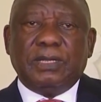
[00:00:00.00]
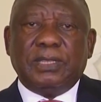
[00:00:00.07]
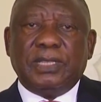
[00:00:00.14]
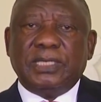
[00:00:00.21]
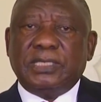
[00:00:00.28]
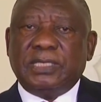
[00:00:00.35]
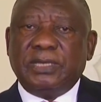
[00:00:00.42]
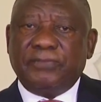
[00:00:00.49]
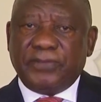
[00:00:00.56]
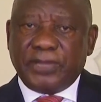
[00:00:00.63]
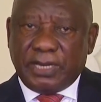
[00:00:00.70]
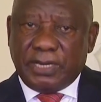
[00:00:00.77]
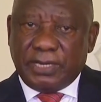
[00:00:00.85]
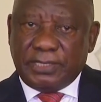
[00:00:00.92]
The
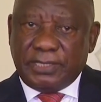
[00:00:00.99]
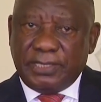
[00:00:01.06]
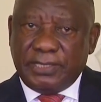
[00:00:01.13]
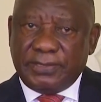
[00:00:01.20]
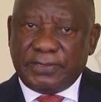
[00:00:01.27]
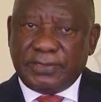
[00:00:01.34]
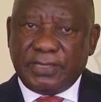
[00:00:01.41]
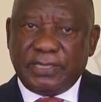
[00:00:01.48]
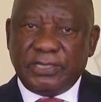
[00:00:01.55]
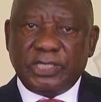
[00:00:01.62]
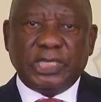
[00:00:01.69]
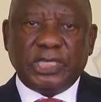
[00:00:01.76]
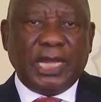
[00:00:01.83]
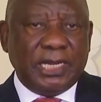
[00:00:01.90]
difficulties
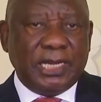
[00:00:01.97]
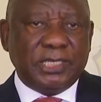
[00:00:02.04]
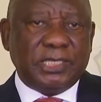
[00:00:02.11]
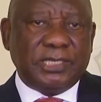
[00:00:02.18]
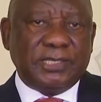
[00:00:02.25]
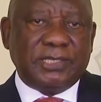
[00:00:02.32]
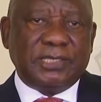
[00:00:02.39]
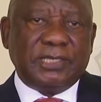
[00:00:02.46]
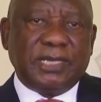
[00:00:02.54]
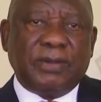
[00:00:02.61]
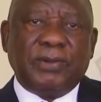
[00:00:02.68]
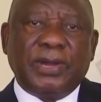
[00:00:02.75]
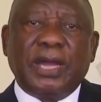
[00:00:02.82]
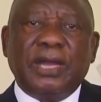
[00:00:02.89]
and challenges
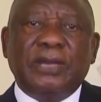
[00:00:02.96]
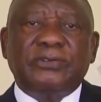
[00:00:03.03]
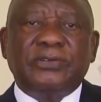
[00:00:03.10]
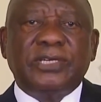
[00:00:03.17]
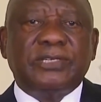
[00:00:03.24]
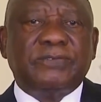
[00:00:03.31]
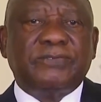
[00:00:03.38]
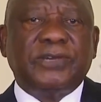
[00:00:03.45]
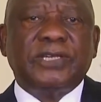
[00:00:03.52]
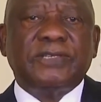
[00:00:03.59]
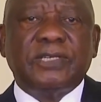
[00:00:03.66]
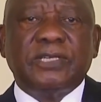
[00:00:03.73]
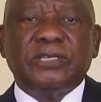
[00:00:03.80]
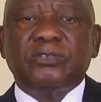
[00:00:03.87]
our country is
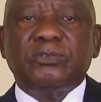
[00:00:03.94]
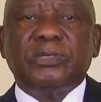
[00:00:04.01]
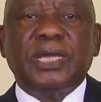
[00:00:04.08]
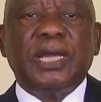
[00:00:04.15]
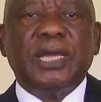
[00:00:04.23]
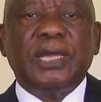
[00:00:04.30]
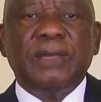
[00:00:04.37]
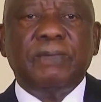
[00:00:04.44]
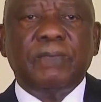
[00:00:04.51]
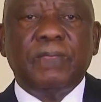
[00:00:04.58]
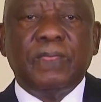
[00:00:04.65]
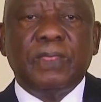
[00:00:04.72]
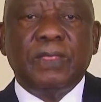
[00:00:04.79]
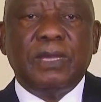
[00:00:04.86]
facing today
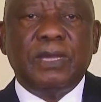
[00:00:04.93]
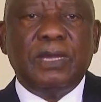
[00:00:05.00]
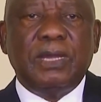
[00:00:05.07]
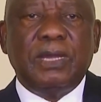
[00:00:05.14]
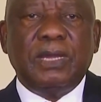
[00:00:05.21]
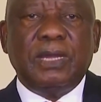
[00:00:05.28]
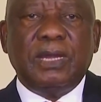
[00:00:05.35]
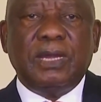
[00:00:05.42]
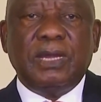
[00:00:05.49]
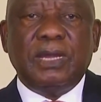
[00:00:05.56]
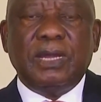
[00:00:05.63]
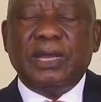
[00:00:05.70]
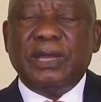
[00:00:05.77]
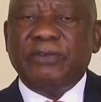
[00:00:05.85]

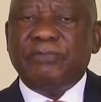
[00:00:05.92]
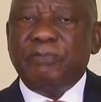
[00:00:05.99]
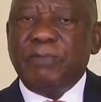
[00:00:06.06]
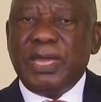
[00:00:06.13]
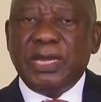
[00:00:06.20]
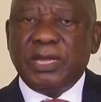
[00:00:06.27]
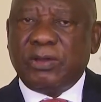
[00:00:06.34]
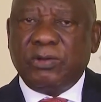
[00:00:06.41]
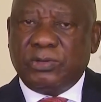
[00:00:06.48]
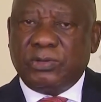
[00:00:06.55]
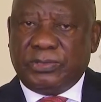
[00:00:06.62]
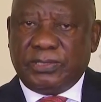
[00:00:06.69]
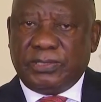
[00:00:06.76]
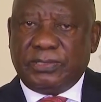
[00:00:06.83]
have many
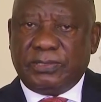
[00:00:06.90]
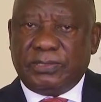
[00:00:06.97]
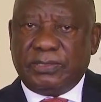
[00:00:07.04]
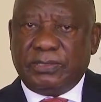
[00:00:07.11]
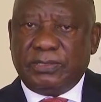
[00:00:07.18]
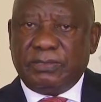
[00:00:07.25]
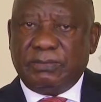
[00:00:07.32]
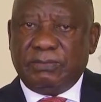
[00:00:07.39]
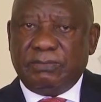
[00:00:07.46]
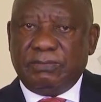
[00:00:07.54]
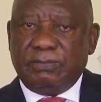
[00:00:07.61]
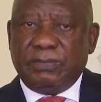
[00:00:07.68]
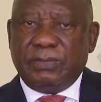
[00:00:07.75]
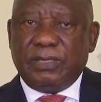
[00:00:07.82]
causes,
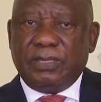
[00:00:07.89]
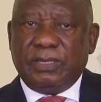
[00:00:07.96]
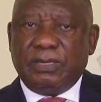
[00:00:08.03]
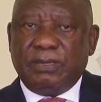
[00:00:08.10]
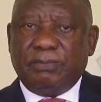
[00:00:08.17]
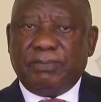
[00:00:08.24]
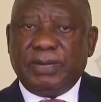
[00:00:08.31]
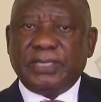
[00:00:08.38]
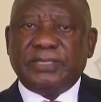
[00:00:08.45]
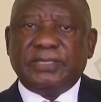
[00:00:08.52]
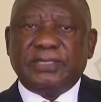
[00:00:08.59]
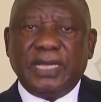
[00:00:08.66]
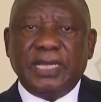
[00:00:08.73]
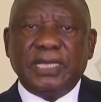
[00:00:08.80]
but
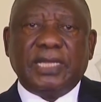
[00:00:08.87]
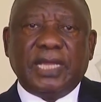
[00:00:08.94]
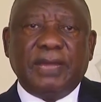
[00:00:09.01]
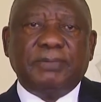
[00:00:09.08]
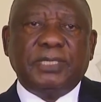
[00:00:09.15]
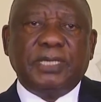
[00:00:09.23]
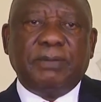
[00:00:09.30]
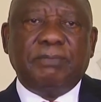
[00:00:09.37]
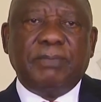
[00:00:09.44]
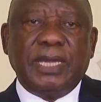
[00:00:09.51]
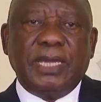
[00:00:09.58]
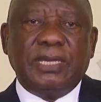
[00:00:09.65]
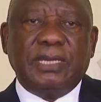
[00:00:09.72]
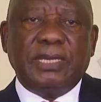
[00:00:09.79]
state capture
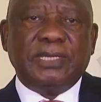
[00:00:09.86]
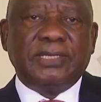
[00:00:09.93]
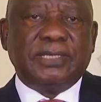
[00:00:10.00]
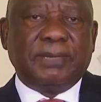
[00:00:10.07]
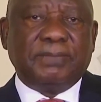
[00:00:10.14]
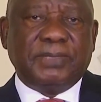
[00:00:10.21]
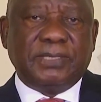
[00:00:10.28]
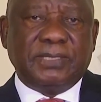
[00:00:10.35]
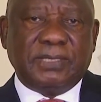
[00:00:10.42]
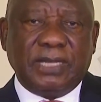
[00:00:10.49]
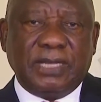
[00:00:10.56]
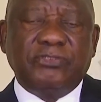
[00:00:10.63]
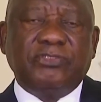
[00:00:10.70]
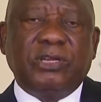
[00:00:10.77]
made a
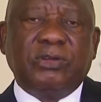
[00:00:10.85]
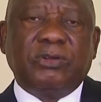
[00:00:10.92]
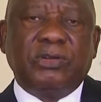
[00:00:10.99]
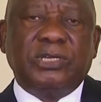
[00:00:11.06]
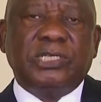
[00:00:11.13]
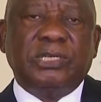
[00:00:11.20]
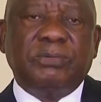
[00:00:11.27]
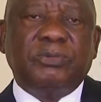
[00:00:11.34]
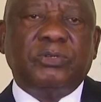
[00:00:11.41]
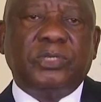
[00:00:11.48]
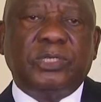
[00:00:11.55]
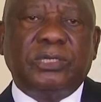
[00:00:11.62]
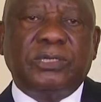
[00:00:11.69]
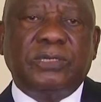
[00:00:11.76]
substantial
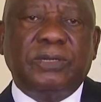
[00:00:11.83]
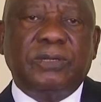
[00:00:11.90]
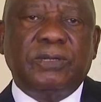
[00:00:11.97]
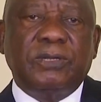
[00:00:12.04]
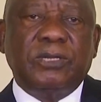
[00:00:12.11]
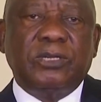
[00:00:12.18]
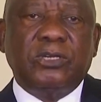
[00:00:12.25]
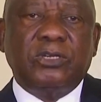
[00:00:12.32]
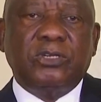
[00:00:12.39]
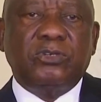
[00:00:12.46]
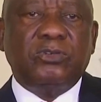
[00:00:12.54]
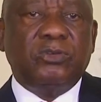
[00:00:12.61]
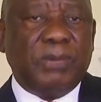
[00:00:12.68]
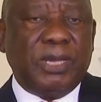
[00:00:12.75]
contribution
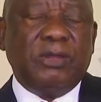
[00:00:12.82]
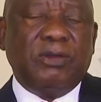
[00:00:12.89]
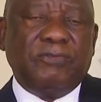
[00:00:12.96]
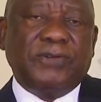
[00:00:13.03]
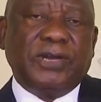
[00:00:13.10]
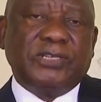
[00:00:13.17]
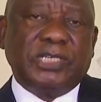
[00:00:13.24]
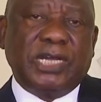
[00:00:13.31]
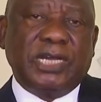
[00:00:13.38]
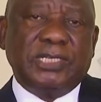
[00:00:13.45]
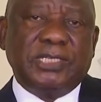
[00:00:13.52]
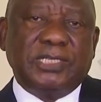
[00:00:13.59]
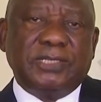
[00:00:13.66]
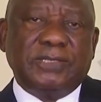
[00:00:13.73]
to many of our
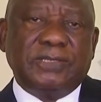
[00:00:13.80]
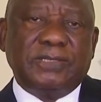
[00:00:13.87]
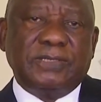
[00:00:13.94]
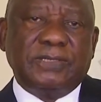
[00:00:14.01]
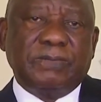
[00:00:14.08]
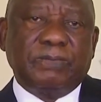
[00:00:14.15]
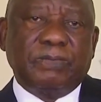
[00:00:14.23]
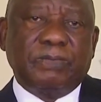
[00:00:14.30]
challenges.